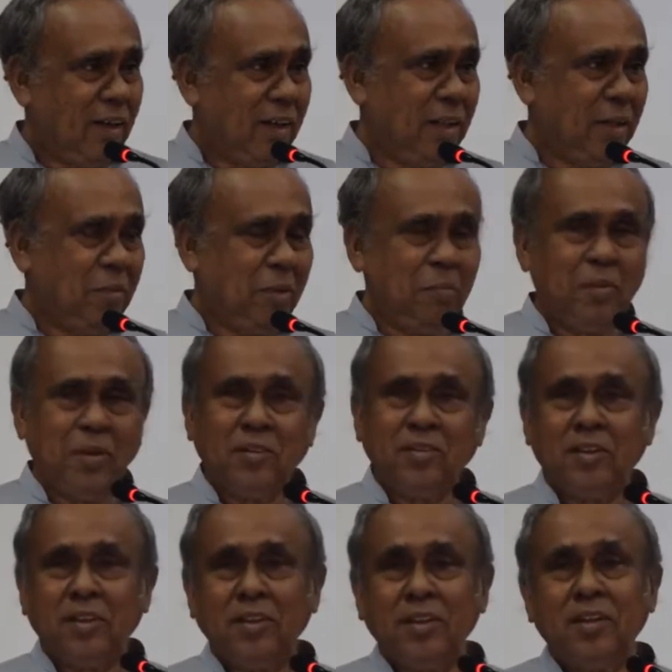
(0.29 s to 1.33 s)
other
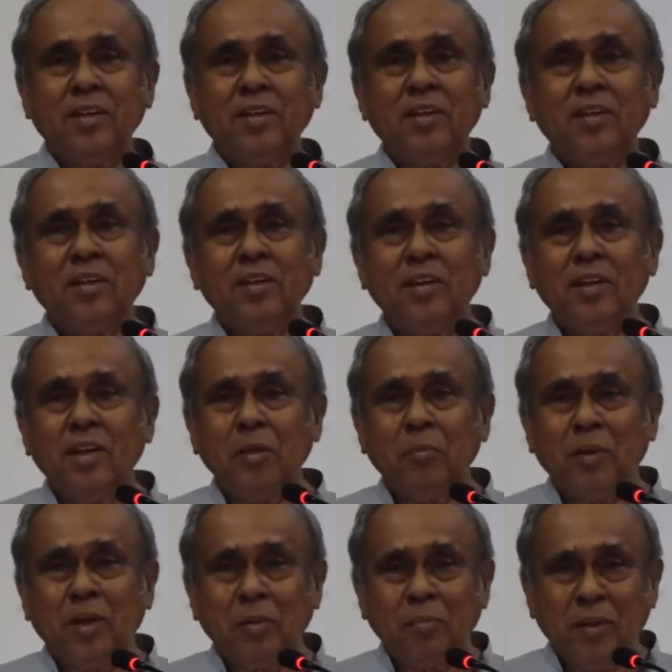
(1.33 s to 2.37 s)
members of the
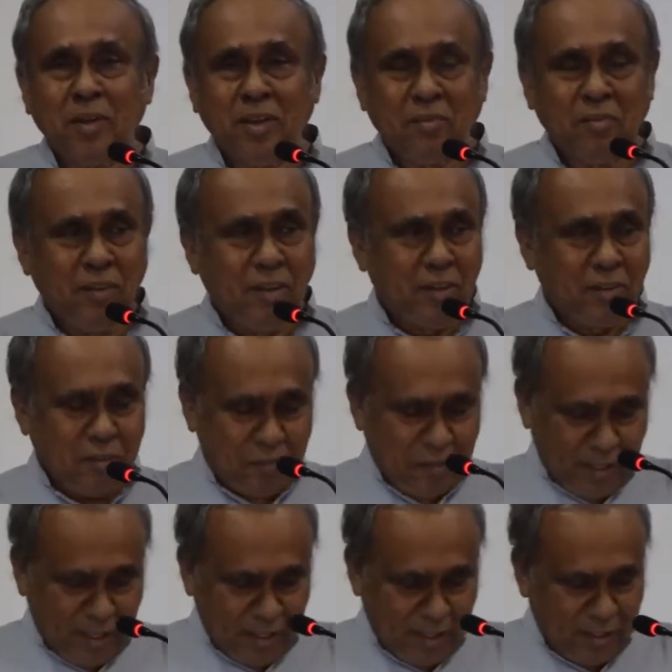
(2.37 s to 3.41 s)
Department of
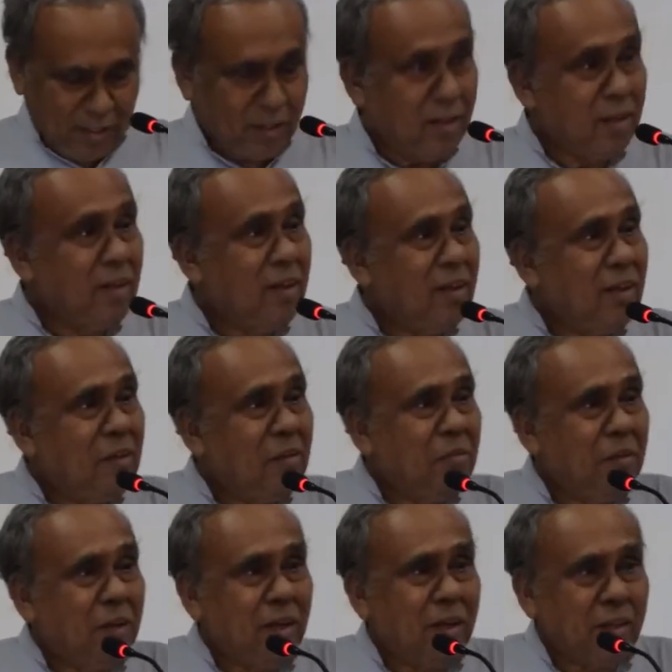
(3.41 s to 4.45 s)
Philosophy and the
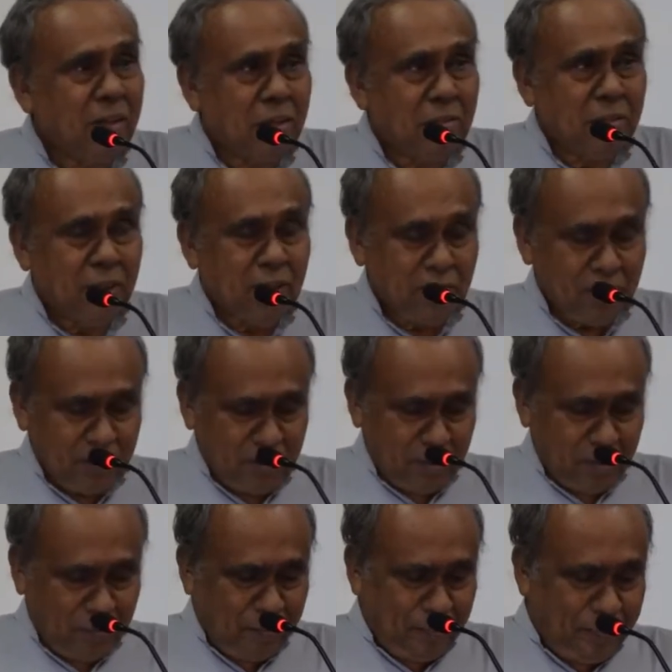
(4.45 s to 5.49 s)
Faculty of Arts.